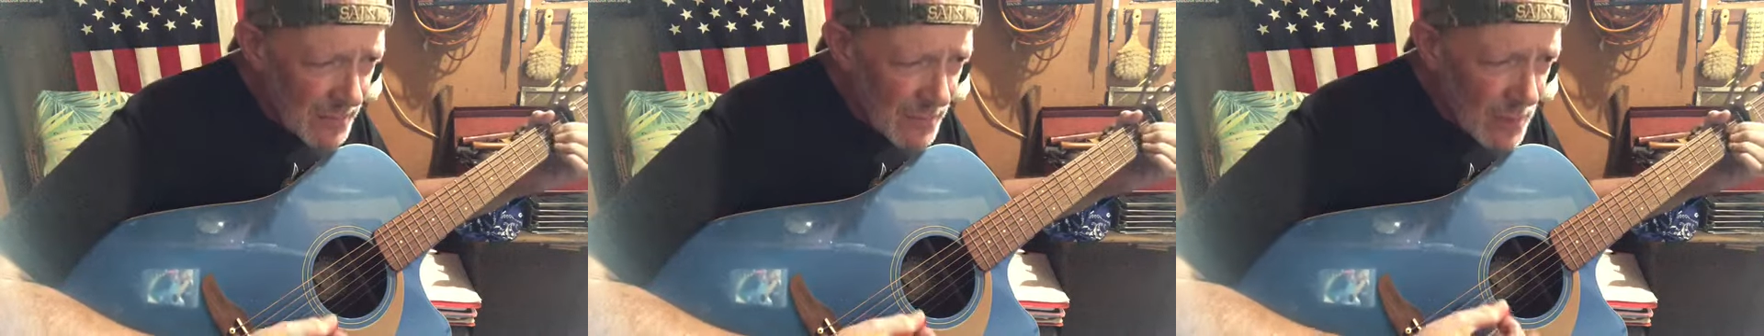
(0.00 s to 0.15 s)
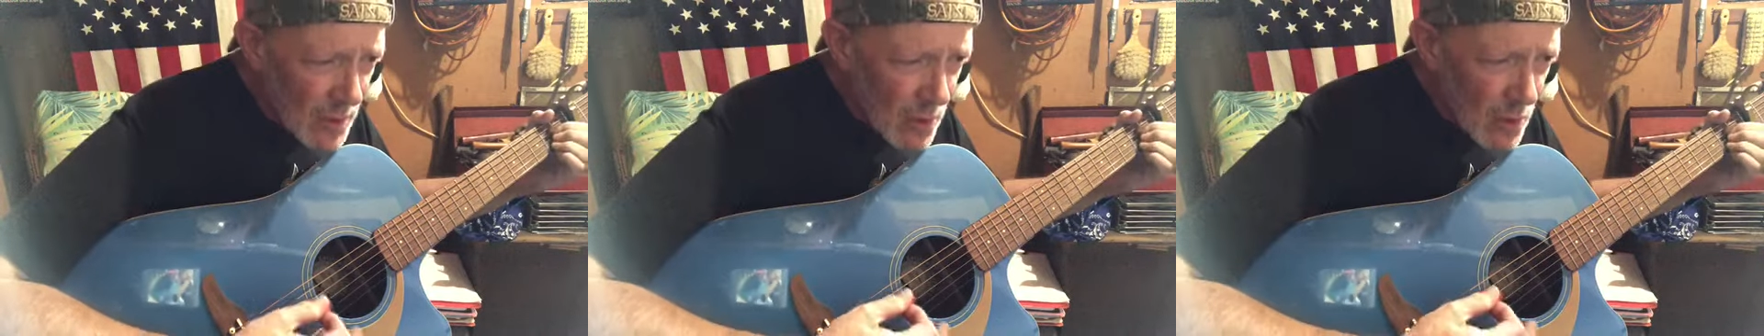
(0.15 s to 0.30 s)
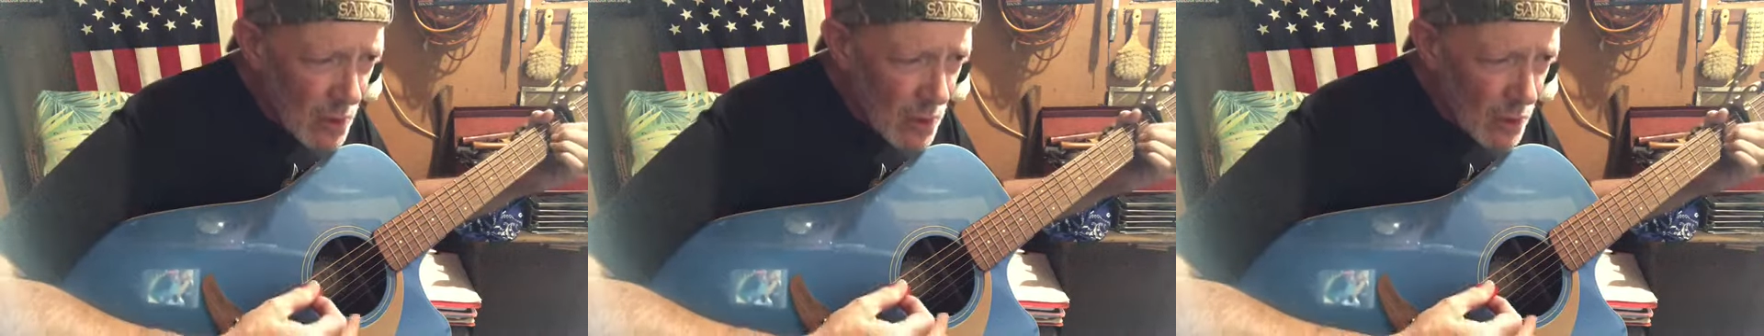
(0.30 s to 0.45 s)

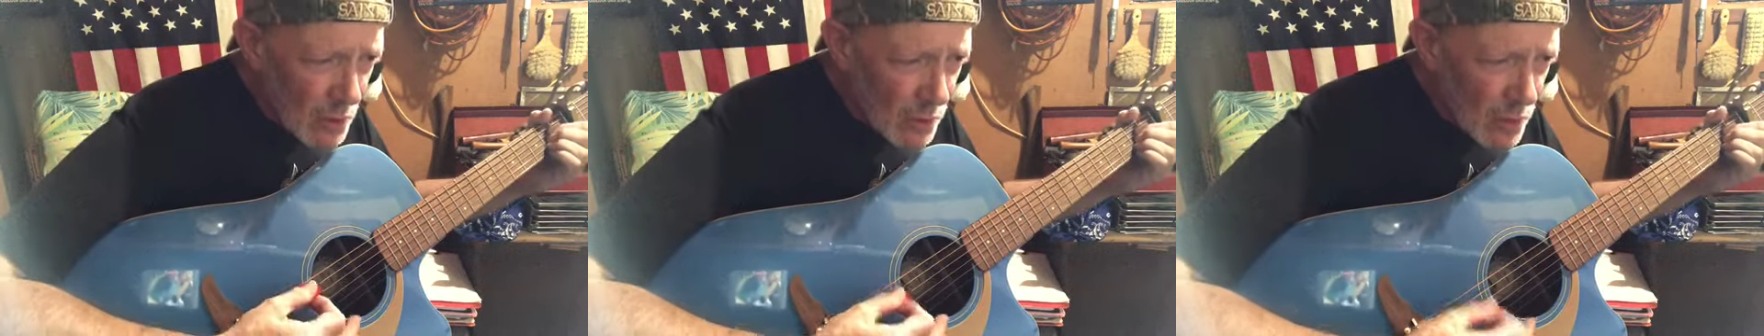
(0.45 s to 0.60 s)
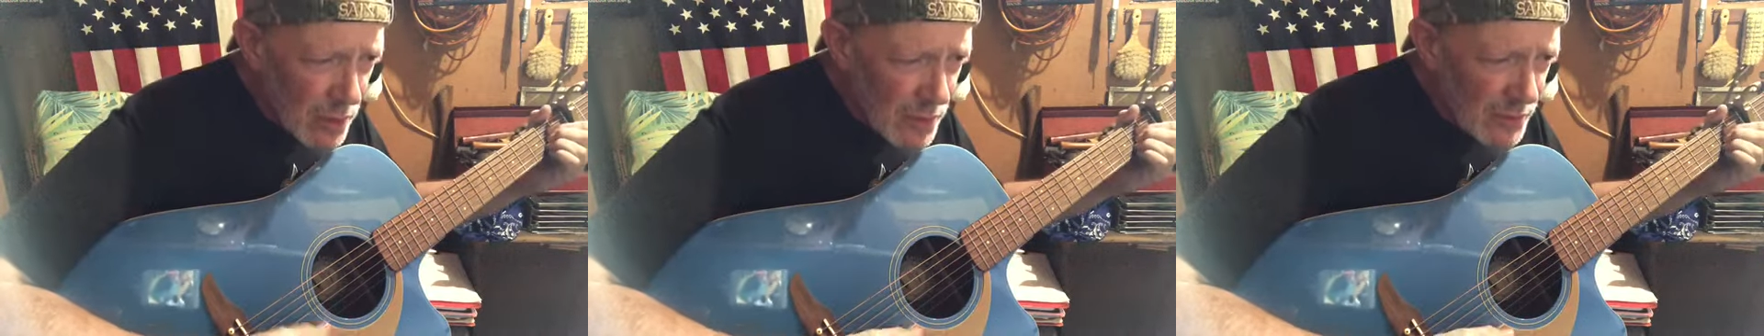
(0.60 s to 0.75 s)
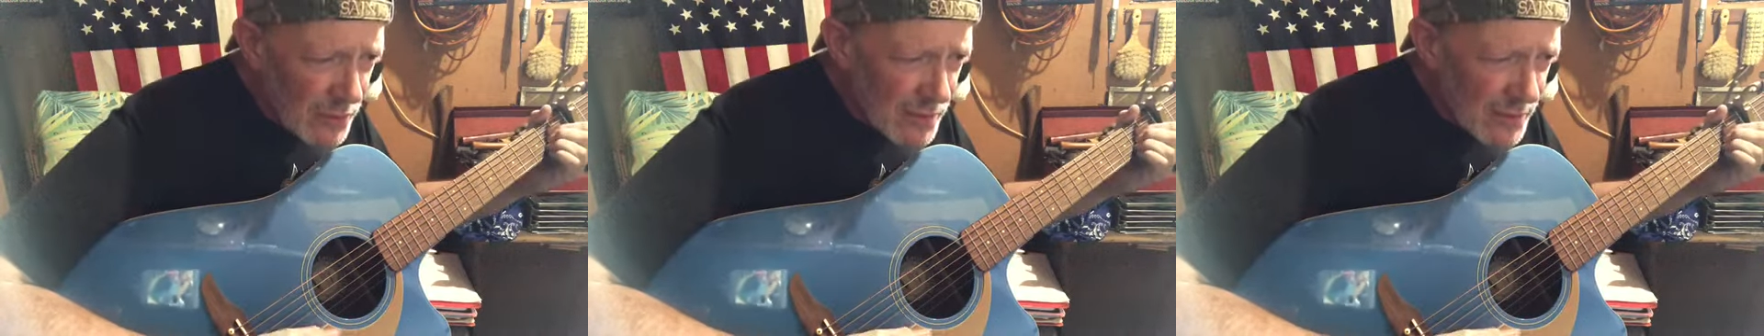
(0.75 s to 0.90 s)
no
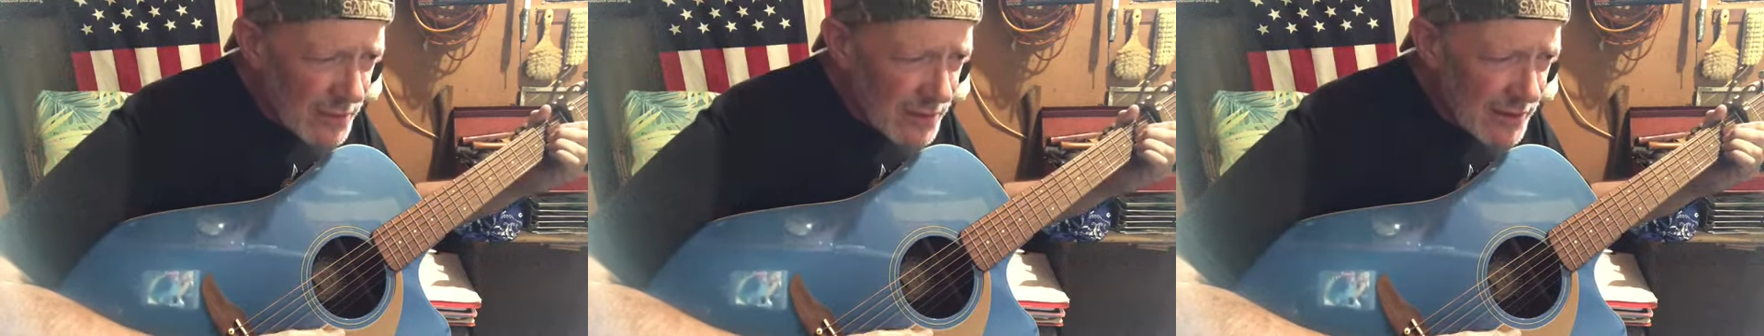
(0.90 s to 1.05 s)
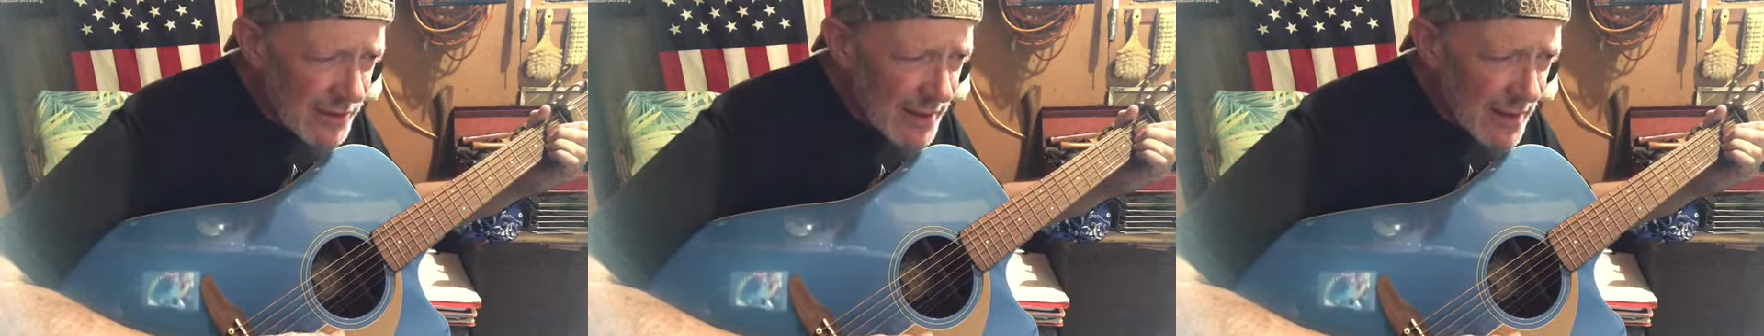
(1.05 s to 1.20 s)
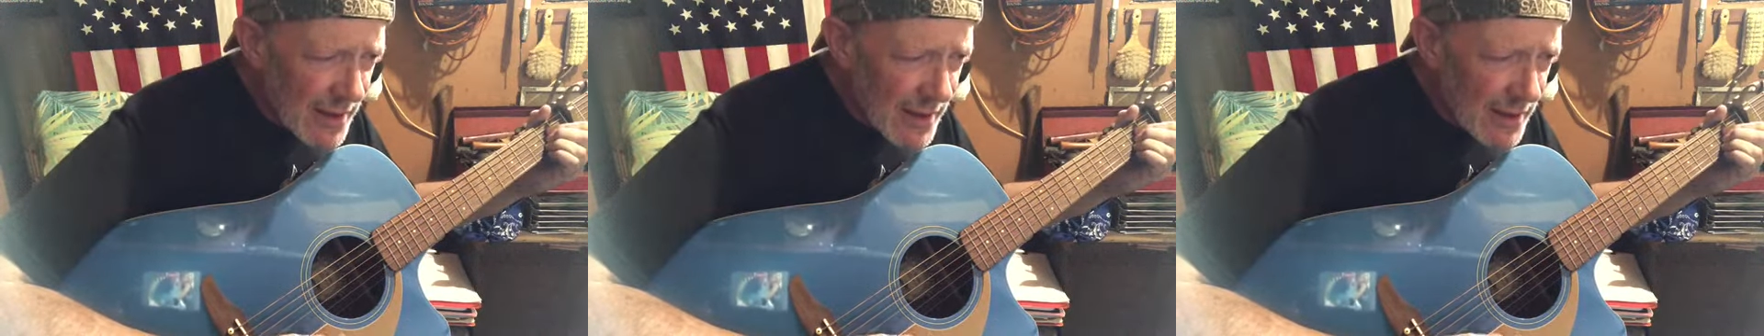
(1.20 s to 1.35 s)
words were
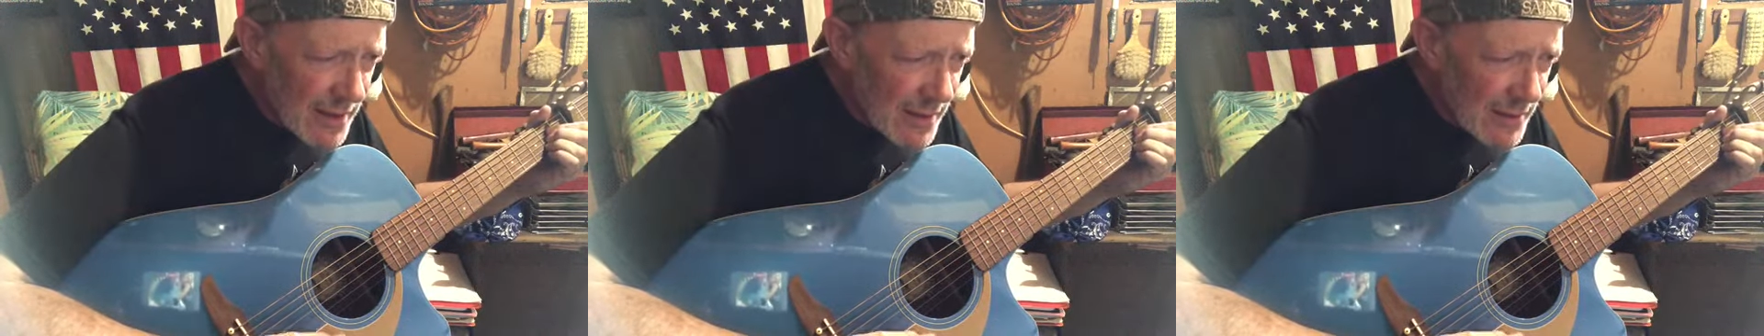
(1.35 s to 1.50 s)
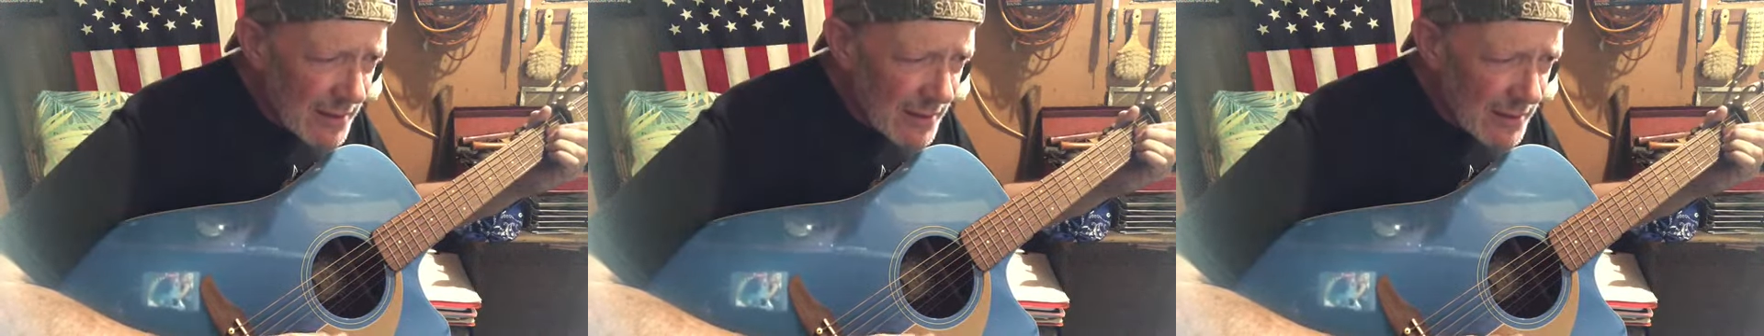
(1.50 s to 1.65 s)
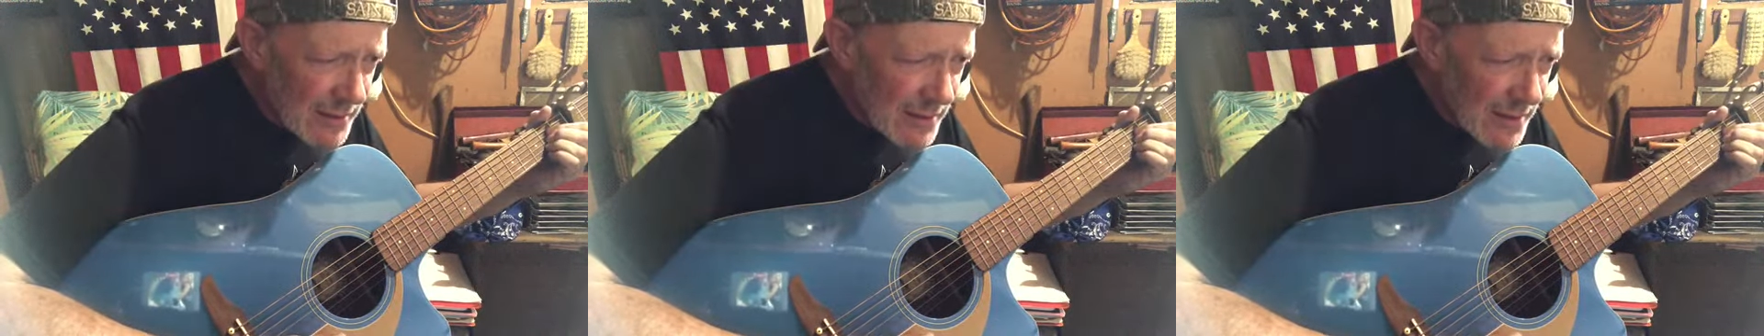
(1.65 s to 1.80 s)
said.